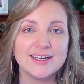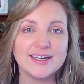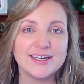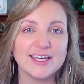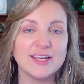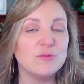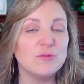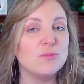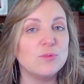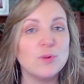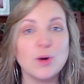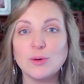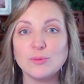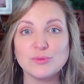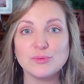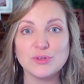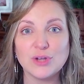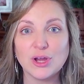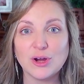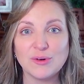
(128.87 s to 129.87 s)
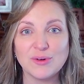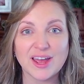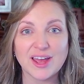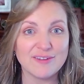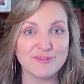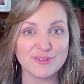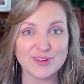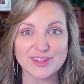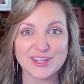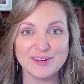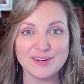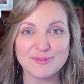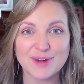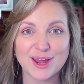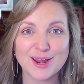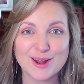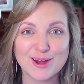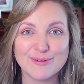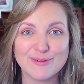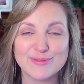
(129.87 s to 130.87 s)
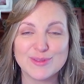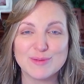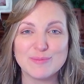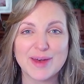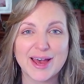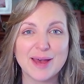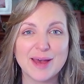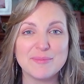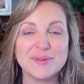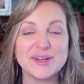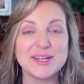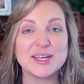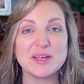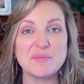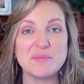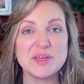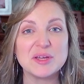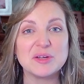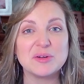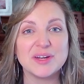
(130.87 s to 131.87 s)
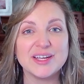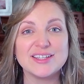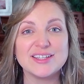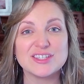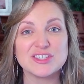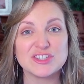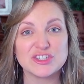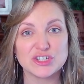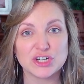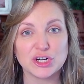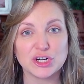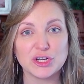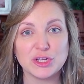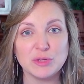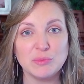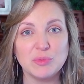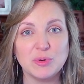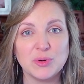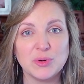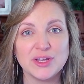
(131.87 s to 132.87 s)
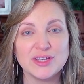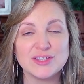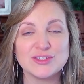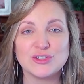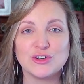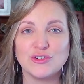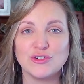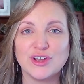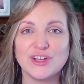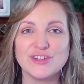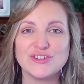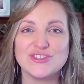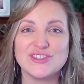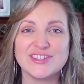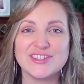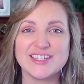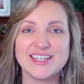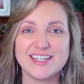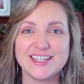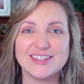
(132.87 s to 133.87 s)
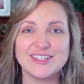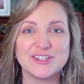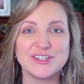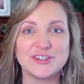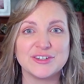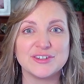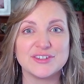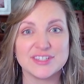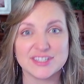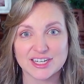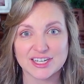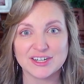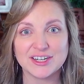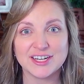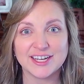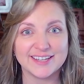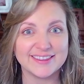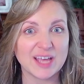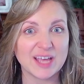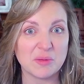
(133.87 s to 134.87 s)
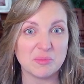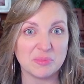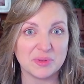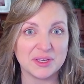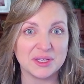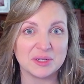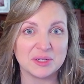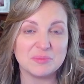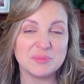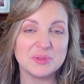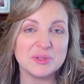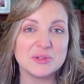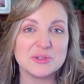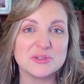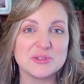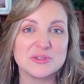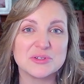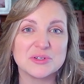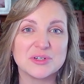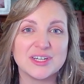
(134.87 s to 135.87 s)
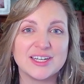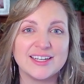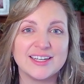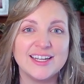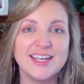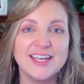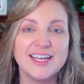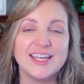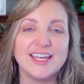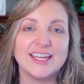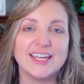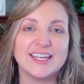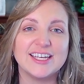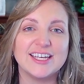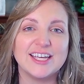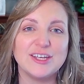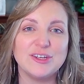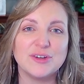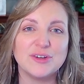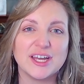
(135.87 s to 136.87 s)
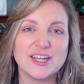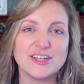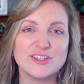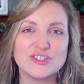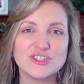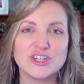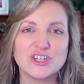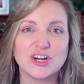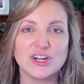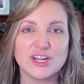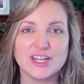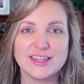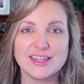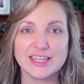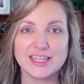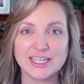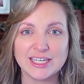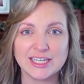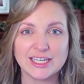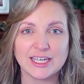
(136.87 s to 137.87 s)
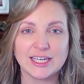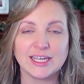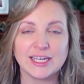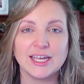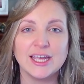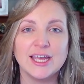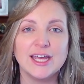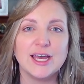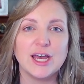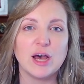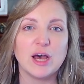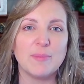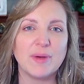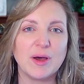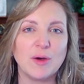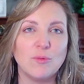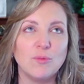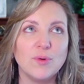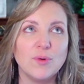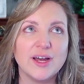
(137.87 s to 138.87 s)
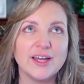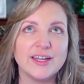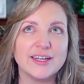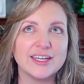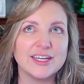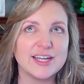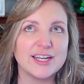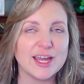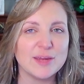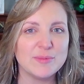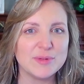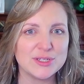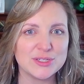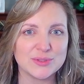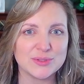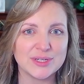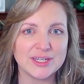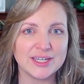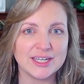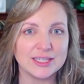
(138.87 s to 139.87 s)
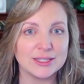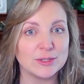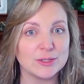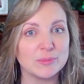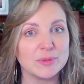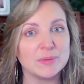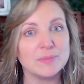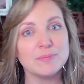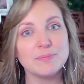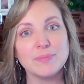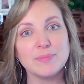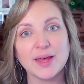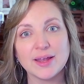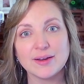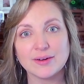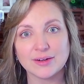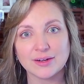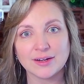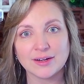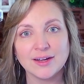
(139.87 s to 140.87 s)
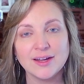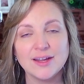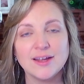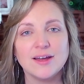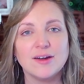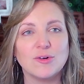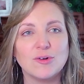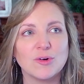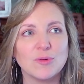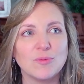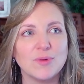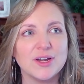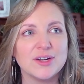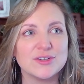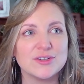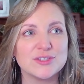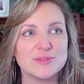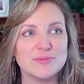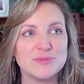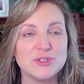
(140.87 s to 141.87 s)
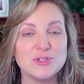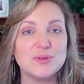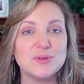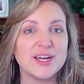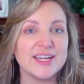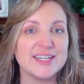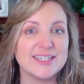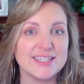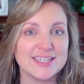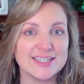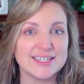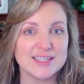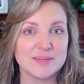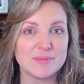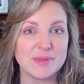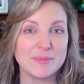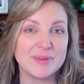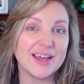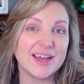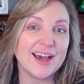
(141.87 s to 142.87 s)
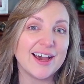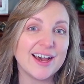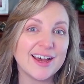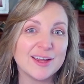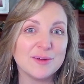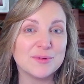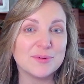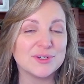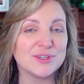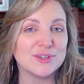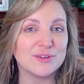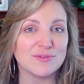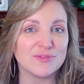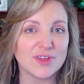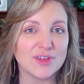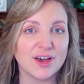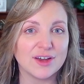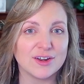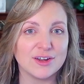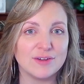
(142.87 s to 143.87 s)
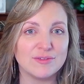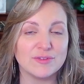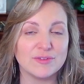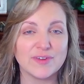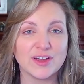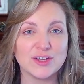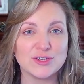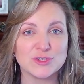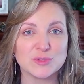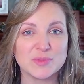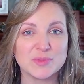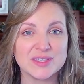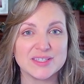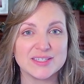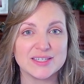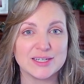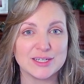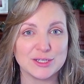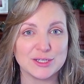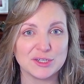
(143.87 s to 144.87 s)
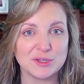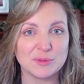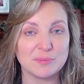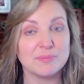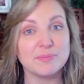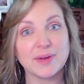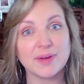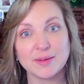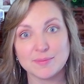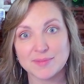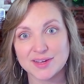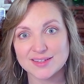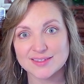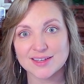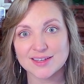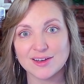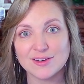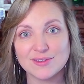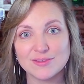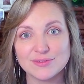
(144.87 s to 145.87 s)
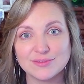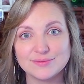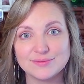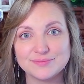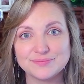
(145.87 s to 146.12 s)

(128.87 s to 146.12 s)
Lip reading: It won't know everything right off the bat, but it can be a great starting point. So you're not just sitting there staring at that blank computer screen. It can get you kind of started thinking about what could I be doing a little bit better, or what are some new ideas that maybe I wouldn't have thought of if I just been sitting here by myself.